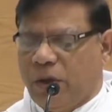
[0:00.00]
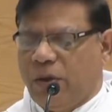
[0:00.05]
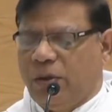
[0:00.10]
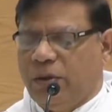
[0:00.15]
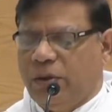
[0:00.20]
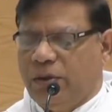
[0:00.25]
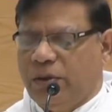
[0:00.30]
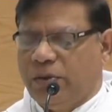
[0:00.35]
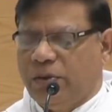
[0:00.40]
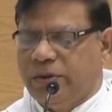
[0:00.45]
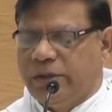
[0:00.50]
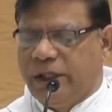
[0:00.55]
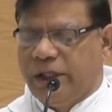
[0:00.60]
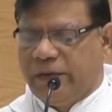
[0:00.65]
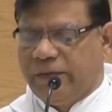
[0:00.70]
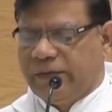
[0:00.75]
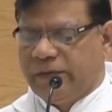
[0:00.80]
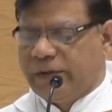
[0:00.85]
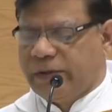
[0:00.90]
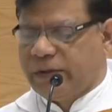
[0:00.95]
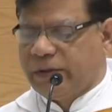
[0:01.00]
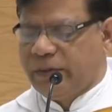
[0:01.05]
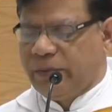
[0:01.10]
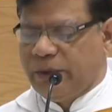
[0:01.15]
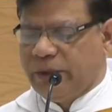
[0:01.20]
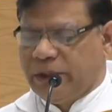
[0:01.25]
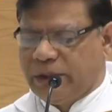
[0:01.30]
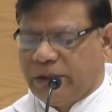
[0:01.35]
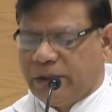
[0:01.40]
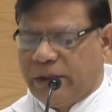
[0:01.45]
All those gifts
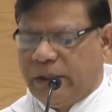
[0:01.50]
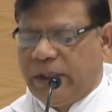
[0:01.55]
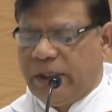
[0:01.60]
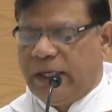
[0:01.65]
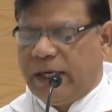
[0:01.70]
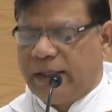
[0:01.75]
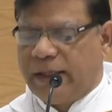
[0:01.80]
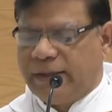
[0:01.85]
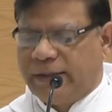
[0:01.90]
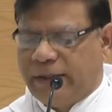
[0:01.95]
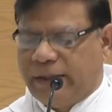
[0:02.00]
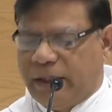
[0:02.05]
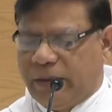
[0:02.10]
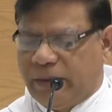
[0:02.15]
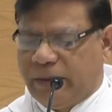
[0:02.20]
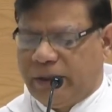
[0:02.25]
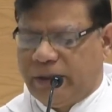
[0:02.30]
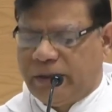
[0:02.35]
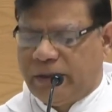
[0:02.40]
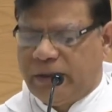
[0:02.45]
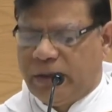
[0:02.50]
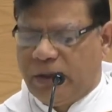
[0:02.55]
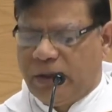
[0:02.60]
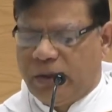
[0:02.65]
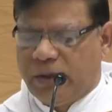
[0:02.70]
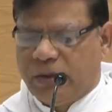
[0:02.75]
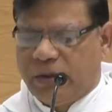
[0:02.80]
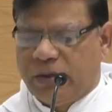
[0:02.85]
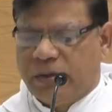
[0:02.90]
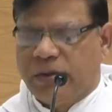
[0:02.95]
which He has given,
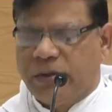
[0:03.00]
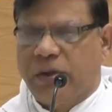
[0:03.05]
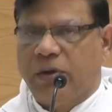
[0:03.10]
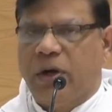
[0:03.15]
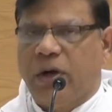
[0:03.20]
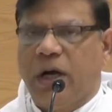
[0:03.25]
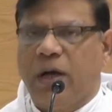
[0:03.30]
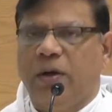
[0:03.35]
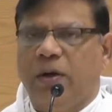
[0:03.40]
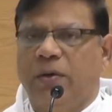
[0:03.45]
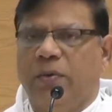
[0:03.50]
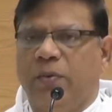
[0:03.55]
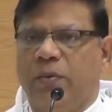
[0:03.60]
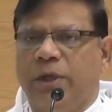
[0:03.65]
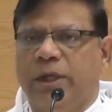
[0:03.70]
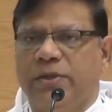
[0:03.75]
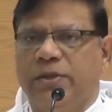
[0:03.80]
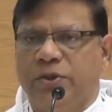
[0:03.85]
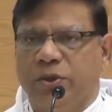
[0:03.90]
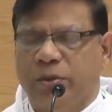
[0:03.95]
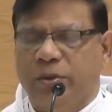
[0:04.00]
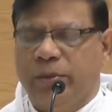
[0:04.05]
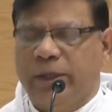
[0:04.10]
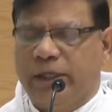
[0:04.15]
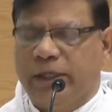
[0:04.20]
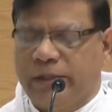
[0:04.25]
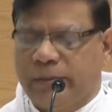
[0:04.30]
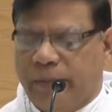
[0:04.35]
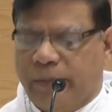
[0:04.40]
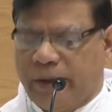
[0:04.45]
so how we should be
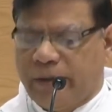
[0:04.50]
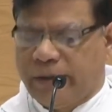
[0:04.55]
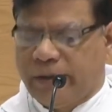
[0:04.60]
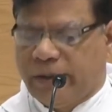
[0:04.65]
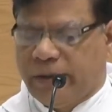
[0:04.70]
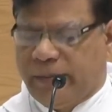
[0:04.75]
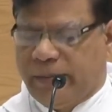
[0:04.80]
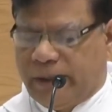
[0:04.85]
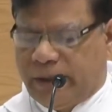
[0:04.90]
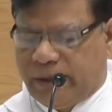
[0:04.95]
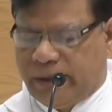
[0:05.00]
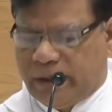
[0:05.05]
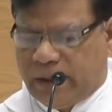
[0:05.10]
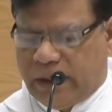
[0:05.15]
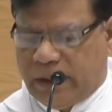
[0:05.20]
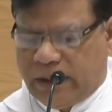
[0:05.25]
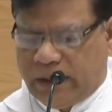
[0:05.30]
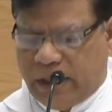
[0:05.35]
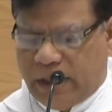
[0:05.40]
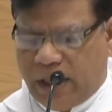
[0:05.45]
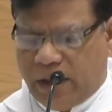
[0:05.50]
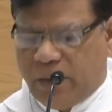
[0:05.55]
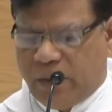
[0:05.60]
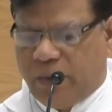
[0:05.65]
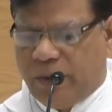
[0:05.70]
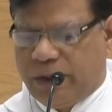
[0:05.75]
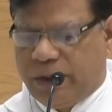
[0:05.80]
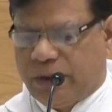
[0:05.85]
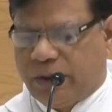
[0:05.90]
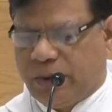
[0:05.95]
responsible and how
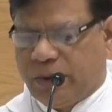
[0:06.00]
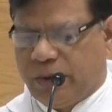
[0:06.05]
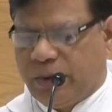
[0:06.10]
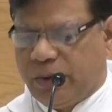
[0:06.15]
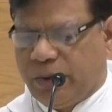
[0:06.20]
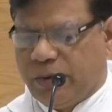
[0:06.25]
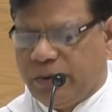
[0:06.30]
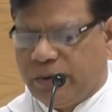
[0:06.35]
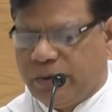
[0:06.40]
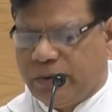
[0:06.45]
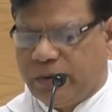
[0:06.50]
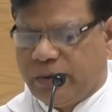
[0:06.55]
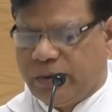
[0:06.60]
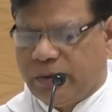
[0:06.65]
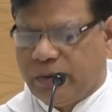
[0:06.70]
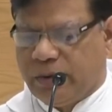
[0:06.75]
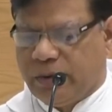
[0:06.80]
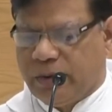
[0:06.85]
we should use.